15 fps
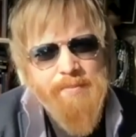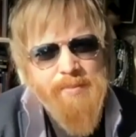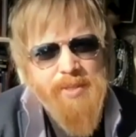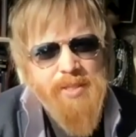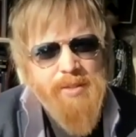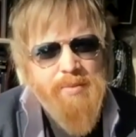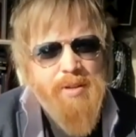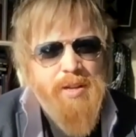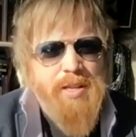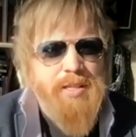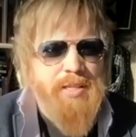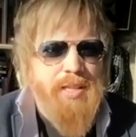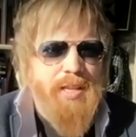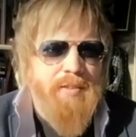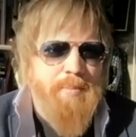So our
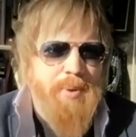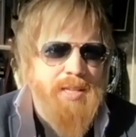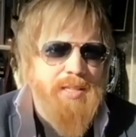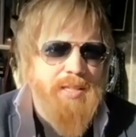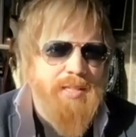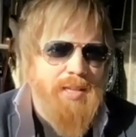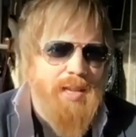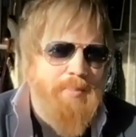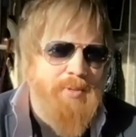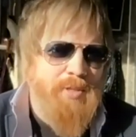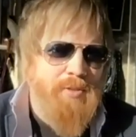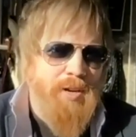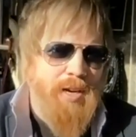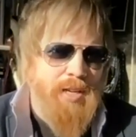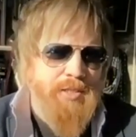understanding of matter is an
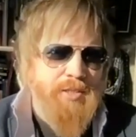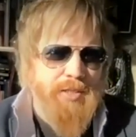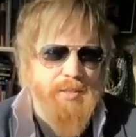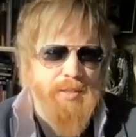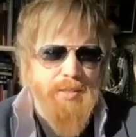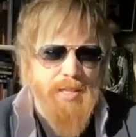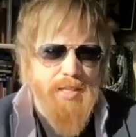abstraction.